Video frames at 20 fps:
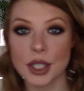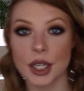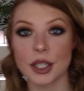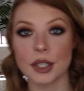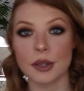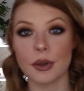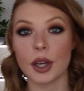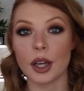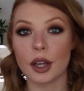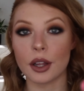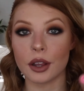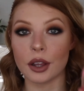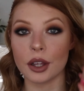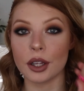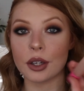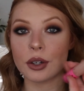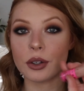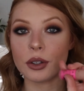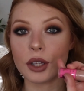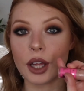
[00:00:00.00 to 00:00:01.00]
to take something a
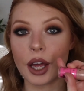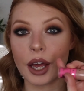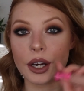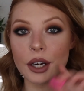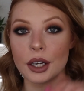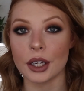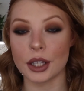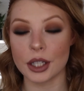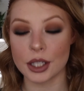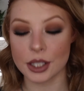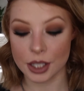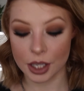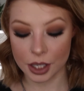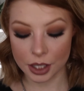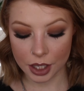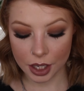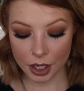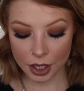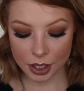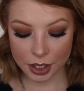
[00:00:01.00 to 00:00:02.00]
little lighter in the
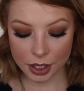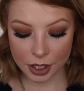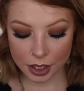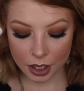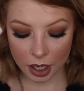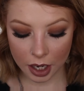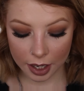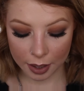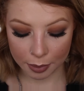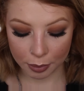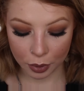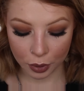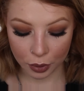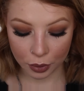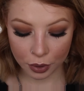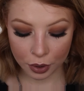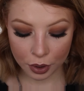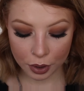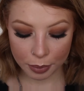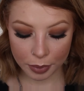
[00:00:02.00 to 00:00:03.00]
center. This is I'm
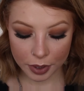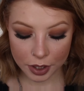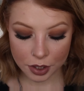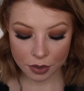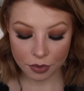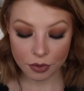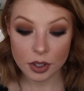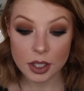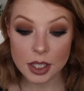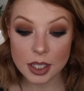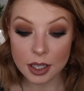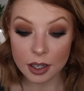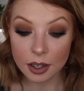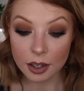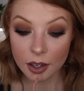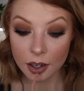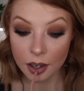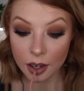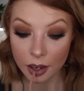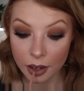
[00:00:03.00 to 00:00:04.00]
Nude by Jeffree
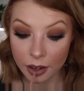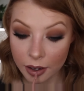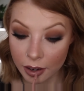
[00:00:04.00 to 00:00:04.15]
Star.